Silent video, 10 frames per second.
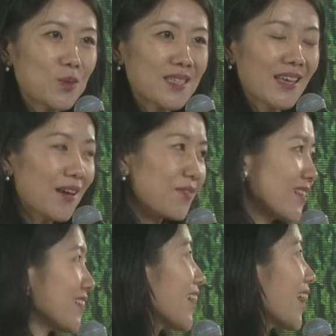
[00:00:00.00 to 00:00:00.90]
with
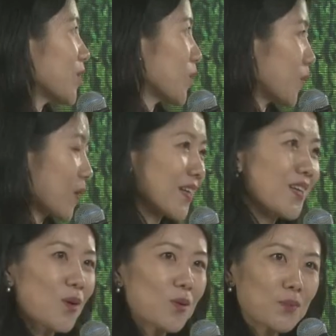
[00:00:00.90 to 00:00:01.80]
Kevin, and you're working
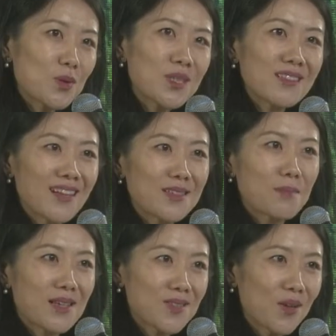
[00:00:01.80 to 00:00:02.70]
on building that
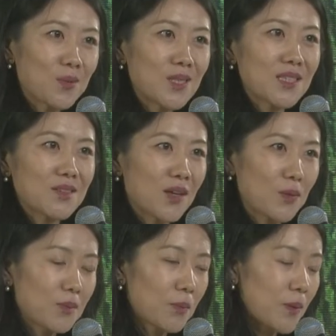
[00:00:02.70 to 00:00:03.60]
muscle, which is
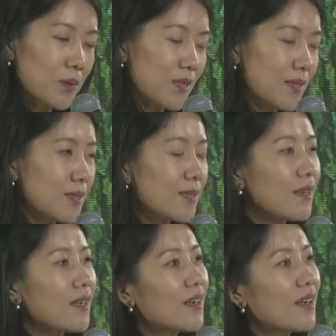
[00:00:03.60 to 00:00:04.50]
very important.
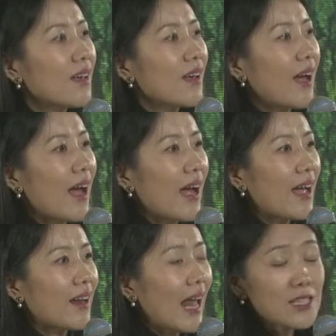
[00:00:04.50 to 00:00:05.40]

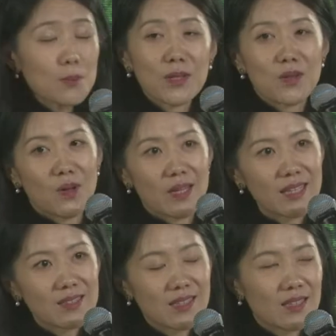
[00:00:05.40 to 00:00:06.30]
And last but not
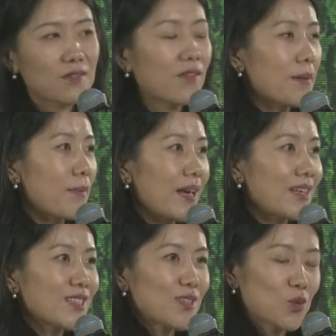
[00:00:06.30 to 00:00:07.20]
least, if I may
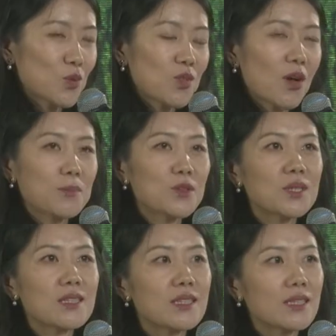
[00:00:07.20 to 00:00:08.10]
just use the
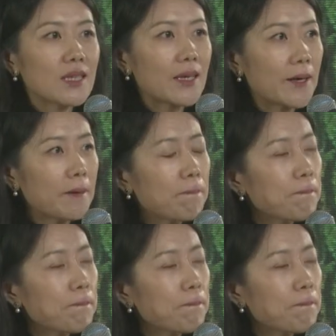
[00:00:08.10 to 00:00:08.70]
opportunity here,